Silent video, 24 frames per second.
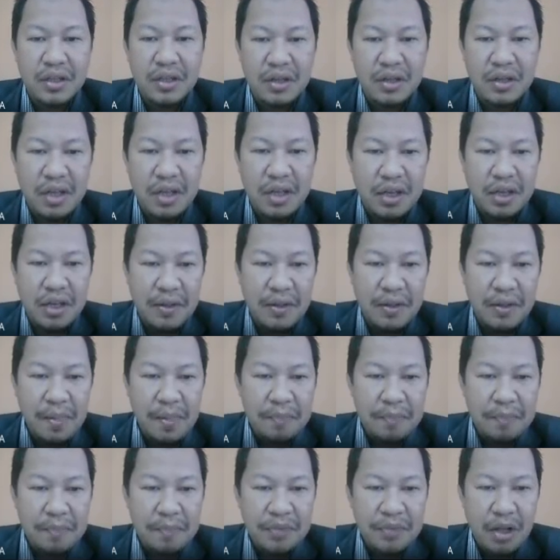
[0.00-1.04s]
Okay,
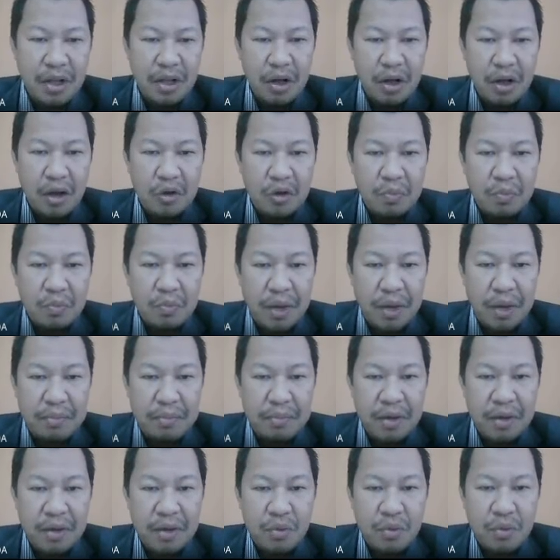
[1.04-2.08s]
occupied
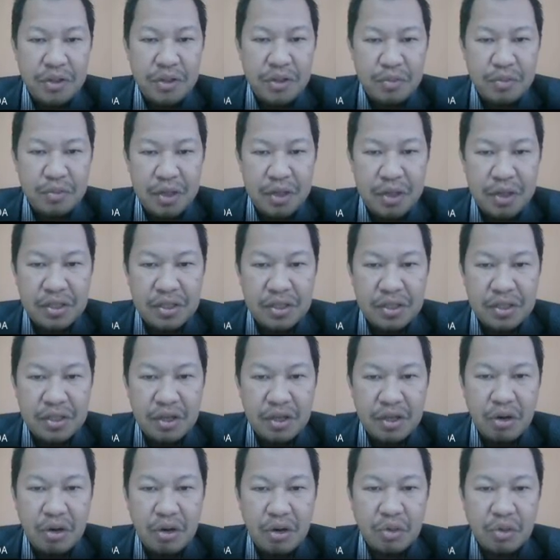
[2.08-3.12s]
bandwidth space is
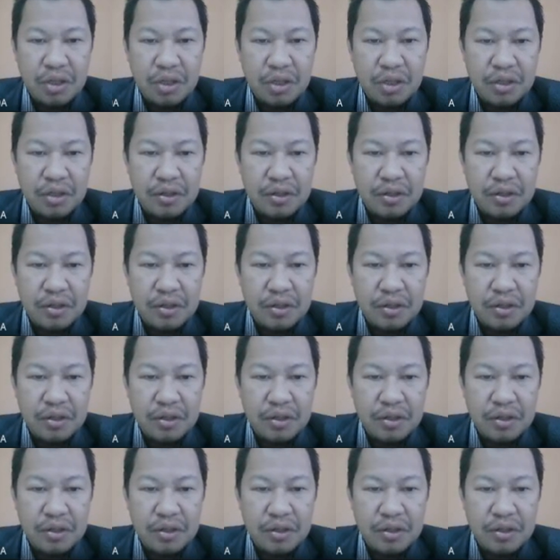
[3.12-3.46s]
narrower.